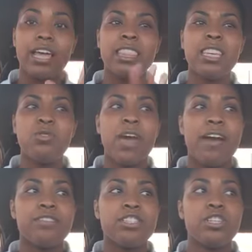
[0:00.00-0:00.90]
I think you
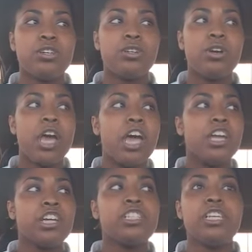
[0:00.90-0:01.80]
have until
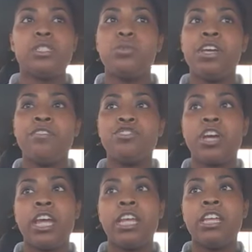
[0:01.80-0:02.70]
your 6th week of
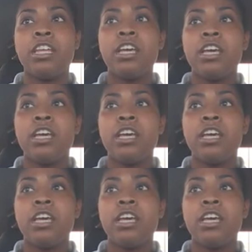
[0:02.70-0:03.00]
training.